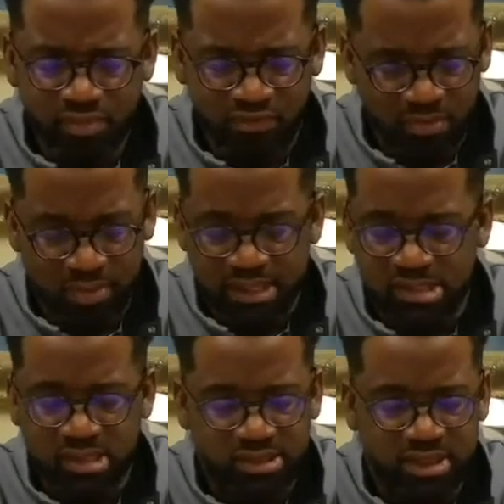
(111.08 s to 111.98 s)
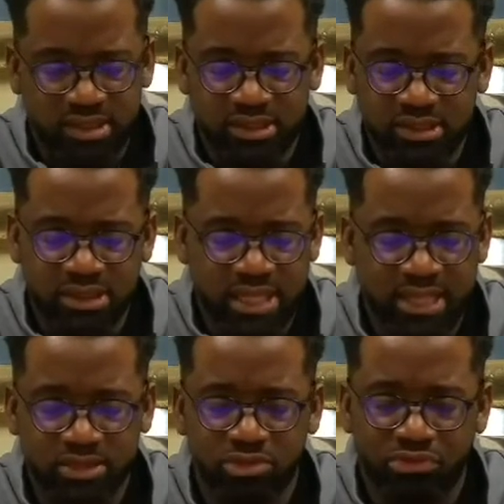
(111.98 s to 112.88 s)
for being such a good
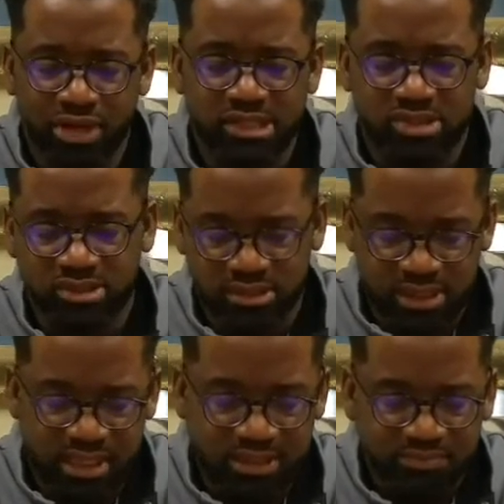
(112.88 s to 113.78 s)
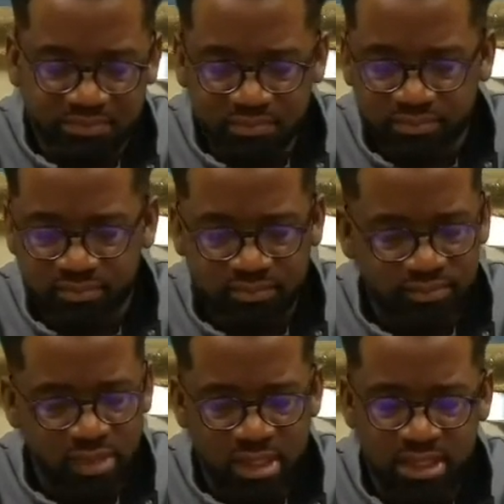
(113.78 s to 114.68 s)
and gracious God,
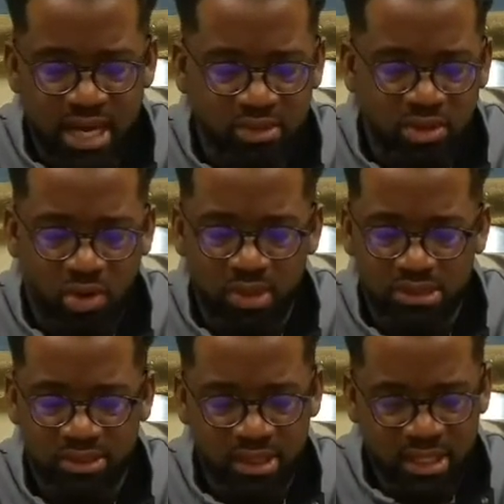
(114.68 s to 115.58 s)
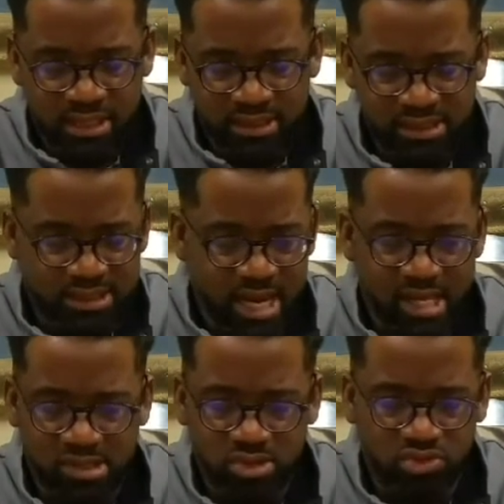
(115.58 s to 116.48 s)
God who always desires
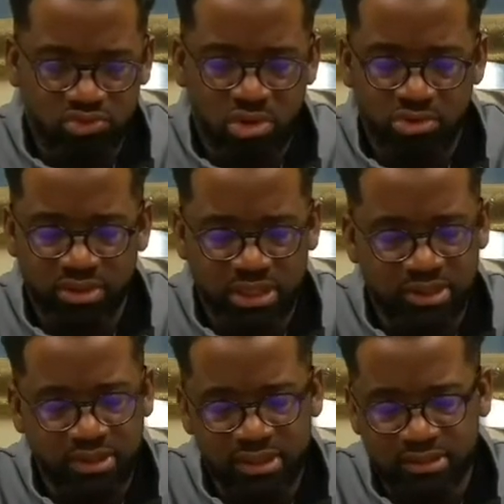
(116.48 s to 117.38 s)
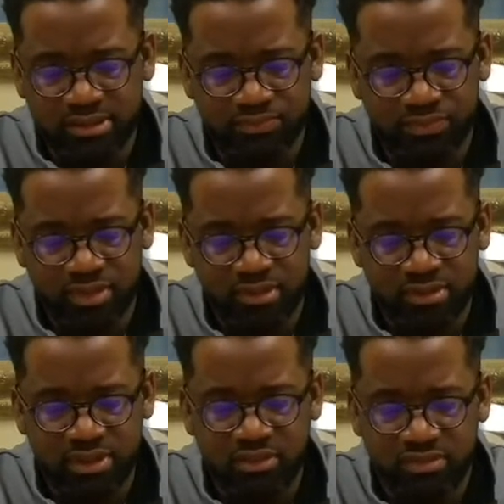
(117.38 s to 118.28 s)
to draw near us, to
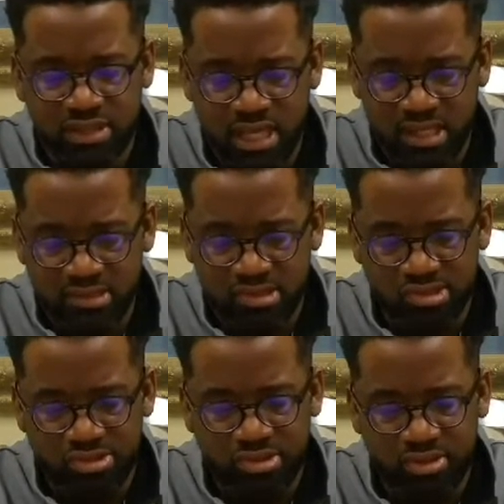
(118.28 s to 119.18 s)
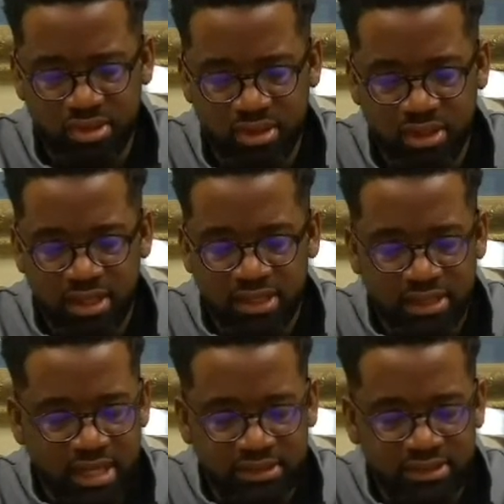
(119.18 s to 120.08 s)
give us answers,
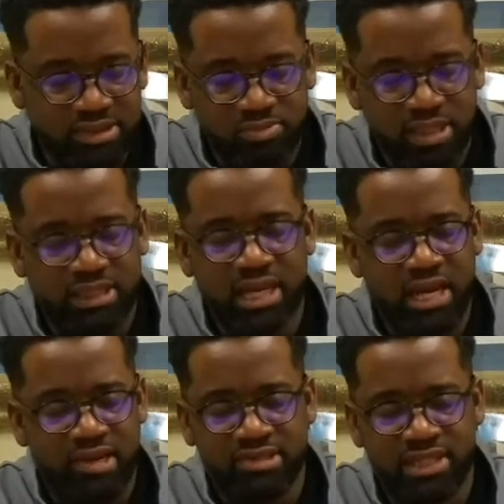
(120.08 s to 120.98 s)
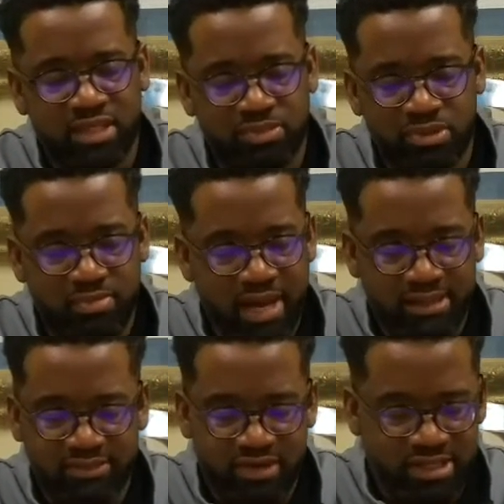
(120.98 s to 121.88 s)
not to just make the hair stand up on the backs
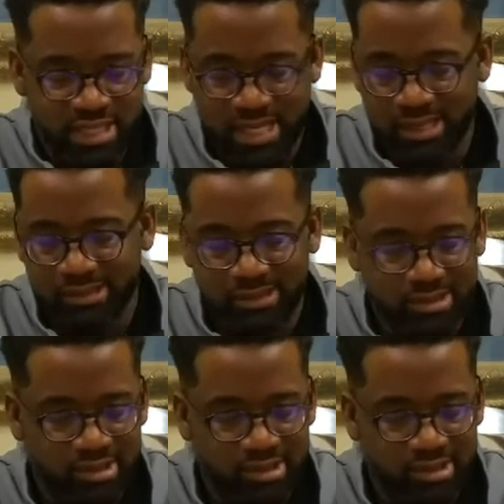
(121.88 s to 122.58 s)
of our necks,